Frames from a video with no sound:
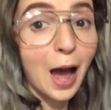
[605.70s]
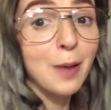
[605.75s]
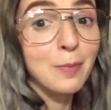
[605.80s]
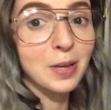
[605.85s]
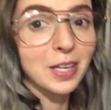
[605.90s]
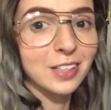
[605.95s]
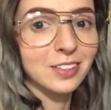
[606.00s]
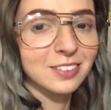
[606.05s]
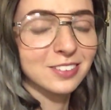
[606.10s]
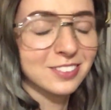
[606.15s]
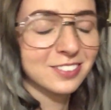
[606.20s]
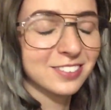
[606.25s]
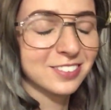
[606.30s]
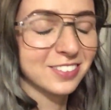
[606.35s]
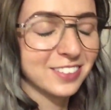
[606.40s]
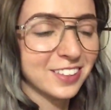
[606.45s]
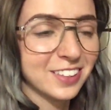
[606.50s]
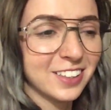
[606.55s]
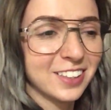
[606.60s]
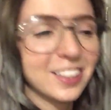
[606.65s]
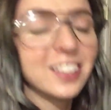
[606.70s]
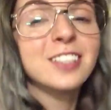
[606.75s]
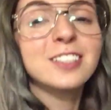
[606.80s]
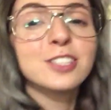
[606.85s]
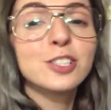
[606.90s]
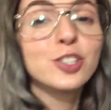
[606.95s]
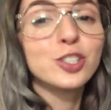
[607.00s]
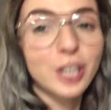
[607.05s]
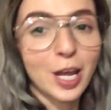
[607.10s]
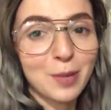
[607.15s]
I'm in.
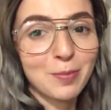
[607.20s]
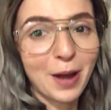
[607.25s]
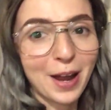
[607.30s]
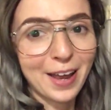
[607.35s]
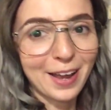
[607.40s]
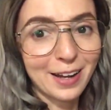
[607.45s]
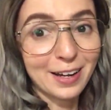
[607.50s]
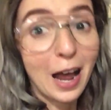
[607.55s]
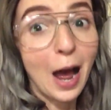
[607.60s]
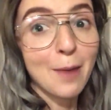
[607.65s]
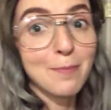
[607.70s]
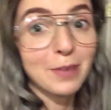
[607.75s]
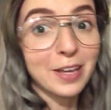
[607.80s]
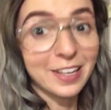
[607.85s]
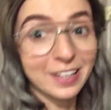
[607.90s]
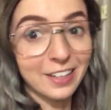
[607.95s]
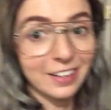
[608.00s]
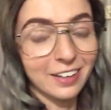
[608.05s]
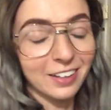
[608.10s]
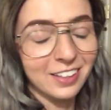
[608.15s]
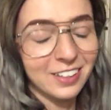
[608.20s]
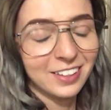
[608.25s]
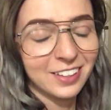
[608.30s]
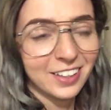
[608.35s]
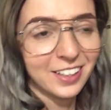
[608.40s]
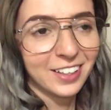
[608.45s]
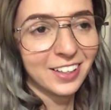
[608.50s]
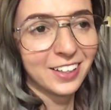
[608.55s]
Shake my hand, I'm in.